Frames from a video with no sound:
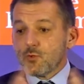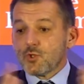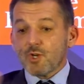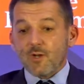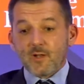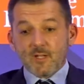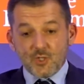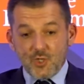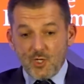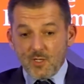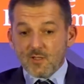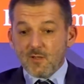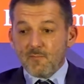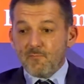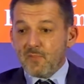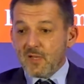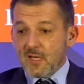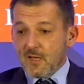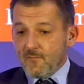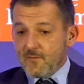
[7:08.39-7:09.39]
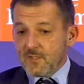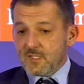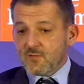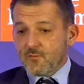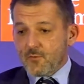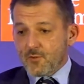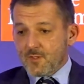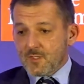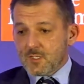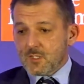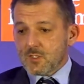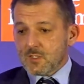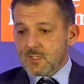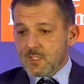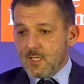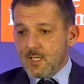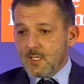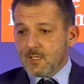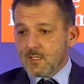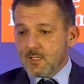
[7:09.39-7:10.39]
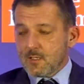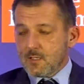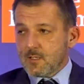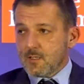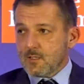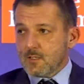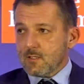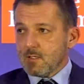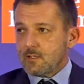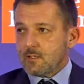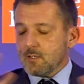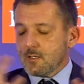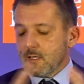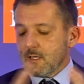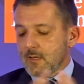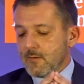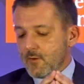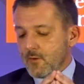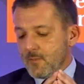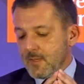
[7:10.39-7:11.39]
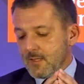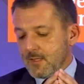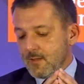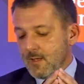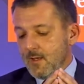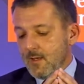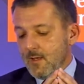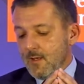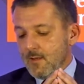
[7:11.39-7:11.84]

which are actually the benefits for the society and the government,